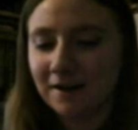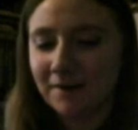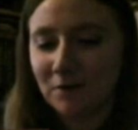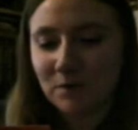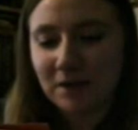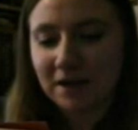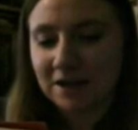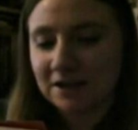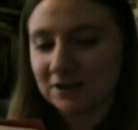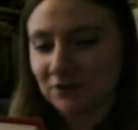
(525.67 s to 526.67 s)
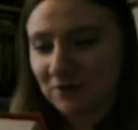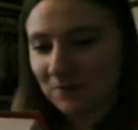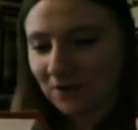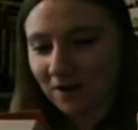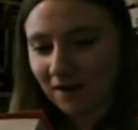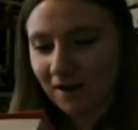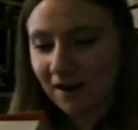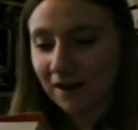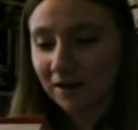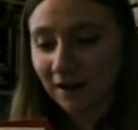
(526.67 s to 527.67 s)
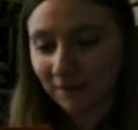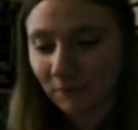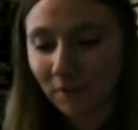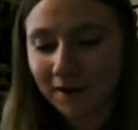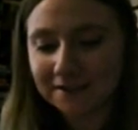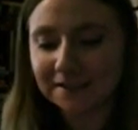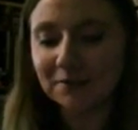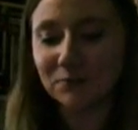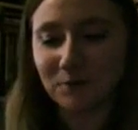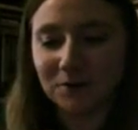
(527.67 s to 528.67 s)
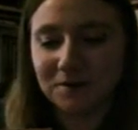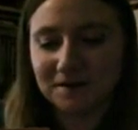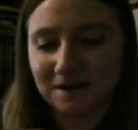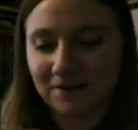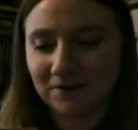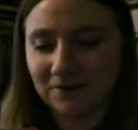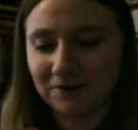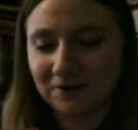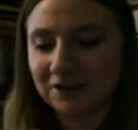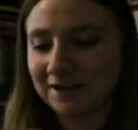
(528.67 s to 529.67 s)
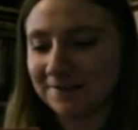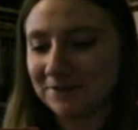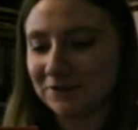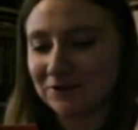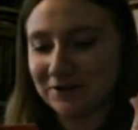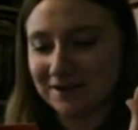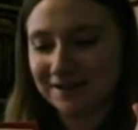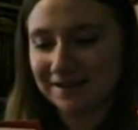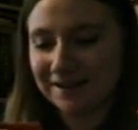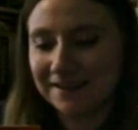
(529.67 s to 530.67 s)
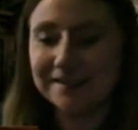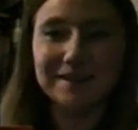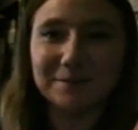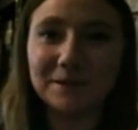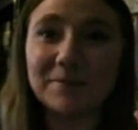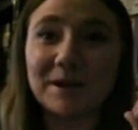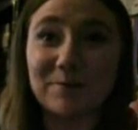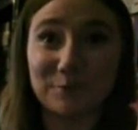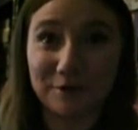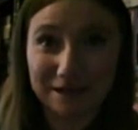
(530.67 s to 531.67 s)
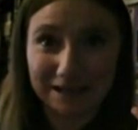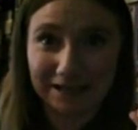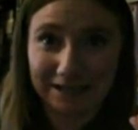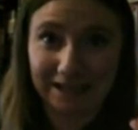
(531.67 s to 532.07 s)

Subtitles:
For Paige is a dreamwalker, a clairvoyant, and in the world of Seacom, she commits treason simply by breathing.